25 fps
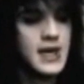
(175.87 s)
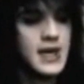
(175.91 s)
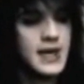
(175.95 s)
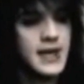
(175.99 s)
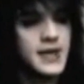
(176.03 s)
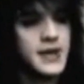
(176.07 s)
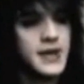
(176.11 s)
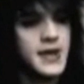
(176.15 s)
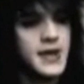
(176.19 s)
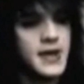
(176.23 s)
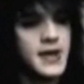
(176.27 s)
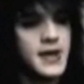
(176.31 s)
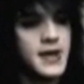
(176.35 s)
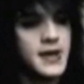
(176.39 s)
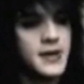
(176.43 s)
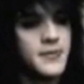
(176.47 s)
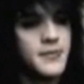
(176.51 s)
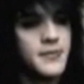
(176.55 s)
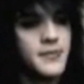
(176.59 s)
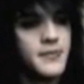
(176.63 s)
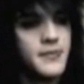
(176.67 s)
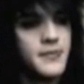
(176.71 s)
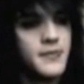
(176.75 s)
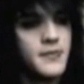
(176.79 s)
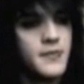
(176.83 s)
And
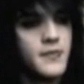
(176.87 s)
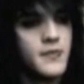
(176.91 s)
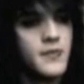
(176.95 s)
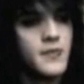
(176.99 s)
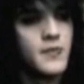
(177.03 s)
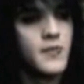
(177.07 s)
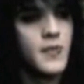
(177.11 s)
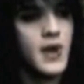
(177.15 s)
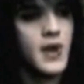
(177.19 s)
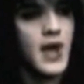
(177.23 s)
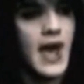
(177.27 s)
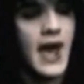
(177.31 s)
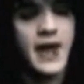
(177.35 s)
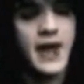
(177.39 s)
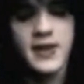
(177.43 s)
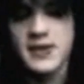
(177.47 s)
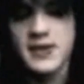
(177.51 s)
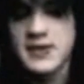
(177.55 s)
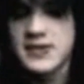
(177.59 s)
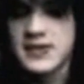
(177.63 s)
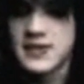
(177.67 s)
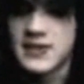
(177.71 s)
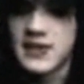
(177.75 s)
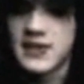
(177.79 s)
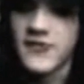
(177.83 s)

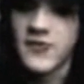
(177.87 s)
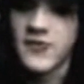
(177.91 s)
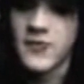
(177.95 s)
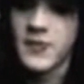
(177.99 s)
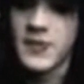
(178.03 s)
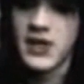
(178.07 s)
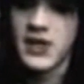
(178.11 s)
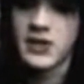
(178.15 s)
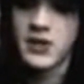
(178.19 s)
Alex had given